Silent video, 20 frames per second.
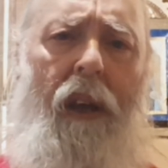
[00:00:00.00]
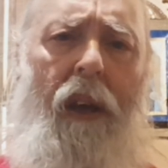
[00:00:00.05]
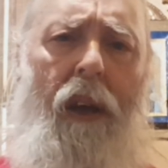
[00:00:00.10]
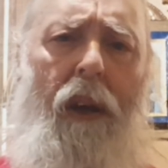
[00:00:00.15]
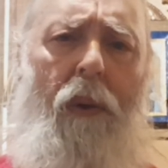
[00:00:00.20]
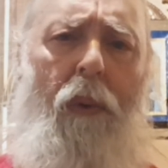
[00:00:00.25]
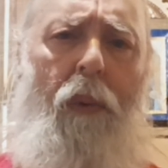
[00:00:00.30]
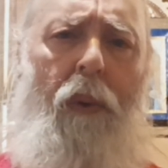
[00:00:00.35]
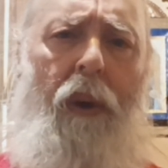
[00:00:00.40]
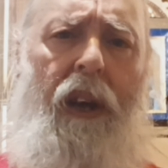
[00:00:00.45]

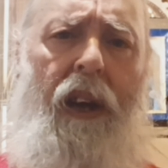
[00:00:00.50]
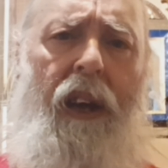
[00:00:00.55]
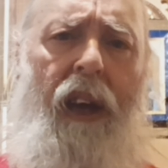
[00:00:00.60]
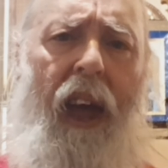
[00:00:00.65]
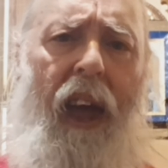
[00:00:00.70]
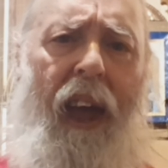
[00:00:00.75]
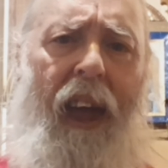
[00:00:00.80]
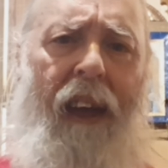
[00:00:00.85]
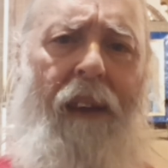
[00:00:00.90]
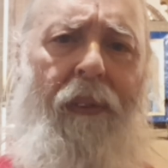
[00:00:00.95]
We
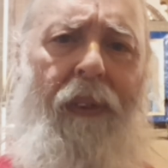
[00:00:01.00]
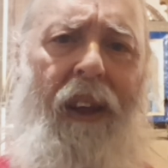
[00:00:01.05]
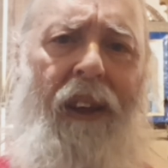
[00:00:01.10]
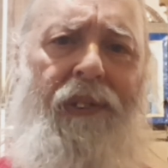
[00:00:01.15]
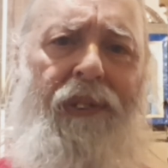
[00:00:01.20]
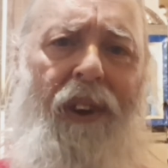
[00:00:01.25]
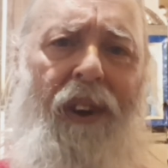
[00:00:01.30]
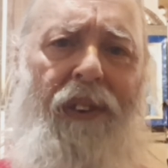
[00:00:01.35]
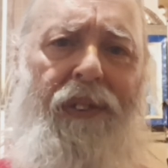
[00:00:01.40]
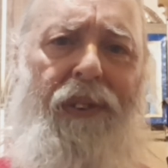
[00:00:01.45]
hang
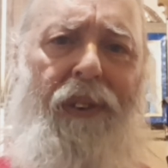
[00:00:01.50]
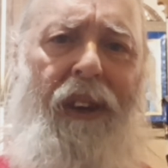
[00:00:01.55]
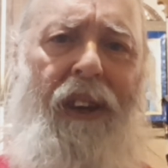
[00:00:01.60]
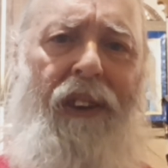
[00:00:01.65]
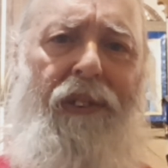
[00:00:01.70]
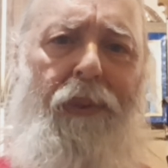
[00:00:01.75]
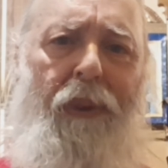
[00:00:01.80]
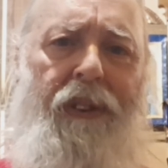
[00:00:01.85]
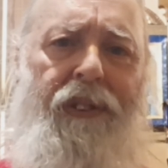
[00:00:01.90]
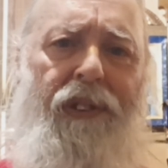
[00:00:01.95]
things on
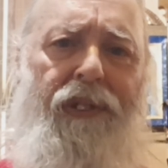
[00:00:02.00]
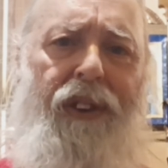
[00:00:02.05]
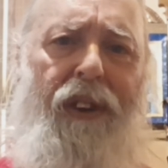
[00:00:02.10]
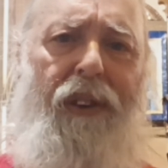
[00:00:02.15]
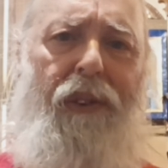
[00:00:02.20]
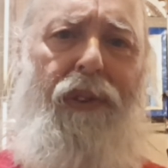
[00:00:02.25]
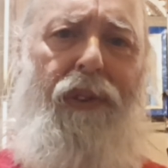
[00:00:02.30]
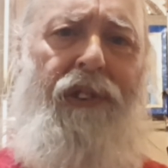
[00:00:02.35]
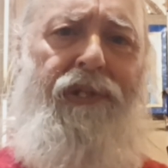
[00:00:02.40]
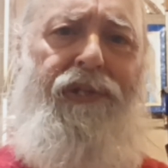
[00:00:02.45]
trees, which is a
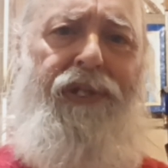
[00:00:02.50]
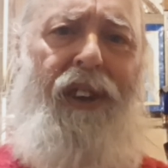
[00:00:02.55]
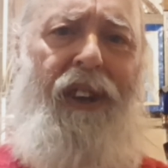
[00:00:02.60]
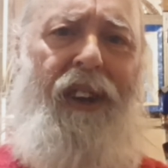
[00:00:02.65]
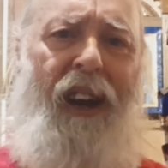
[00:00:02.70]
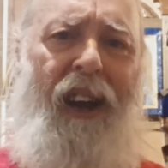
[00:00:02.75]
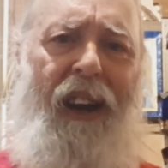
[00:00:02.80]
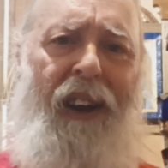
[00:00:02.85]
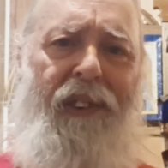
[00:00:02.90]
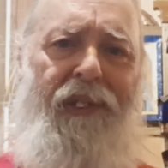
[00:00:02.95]

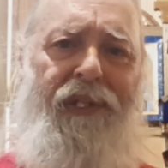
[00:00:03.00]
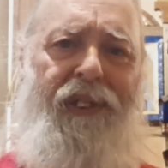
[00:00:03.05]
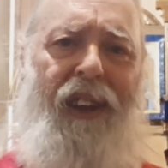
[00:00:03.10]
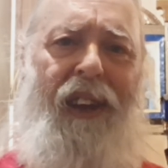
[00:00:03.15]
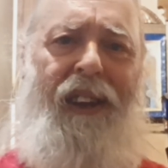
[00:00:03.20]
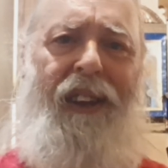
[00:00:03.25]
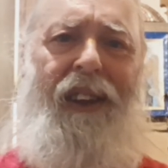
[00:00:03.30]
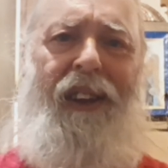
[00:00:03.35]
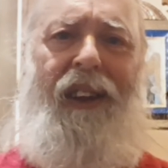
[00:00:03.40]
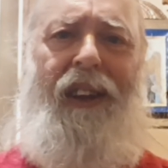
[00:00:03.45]
Christianized
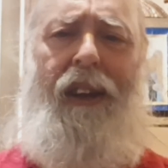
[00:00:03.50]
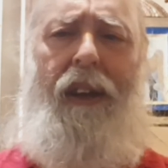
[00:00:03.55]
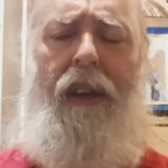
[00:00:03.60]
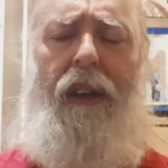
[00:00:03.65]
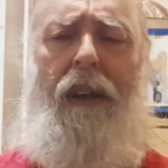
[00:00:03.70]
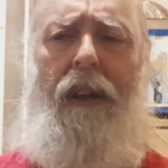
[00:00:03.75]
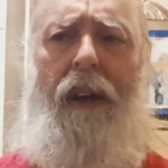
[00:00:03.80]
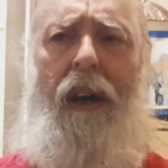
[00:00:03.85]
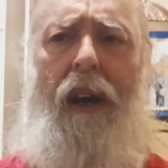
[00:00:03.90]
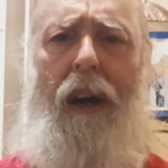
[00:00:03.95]

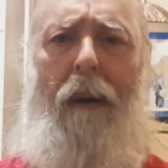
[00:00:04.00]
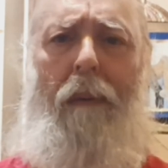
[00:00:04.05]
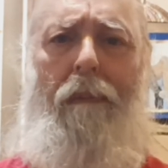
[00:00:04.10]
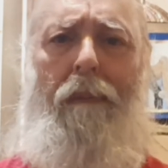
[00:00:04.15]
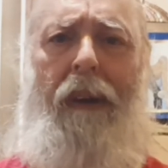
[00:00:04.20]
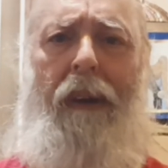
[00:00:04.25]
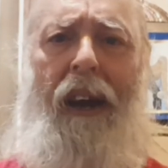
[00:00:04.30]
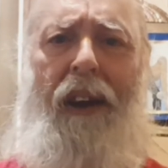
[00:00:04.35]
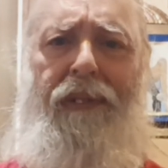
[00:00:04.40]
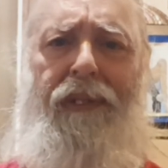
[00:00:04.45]
uh,
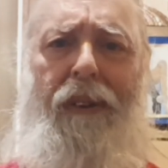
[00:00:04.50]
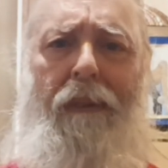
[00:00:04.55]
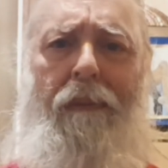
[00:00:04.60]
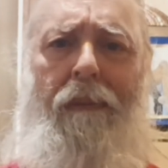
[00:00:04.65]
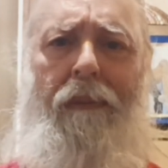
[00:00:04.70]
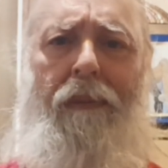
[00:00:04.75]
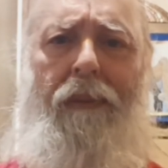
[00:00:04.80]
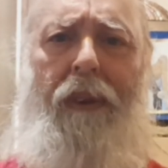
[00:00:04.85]
custom.